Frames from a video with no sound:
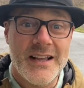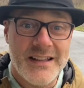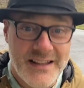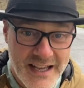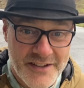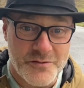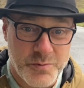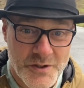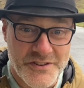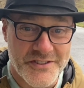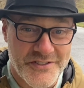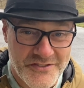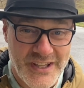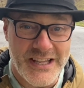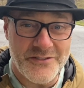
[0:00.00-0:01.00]
guess what the
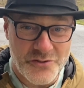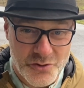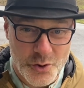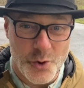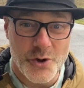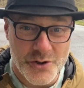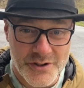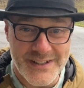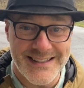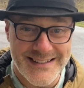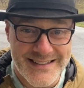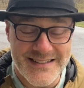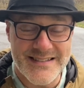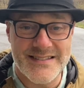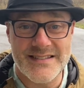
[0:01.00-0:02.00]
state soil
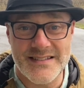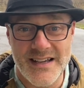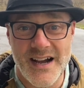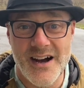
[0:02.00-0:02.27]
is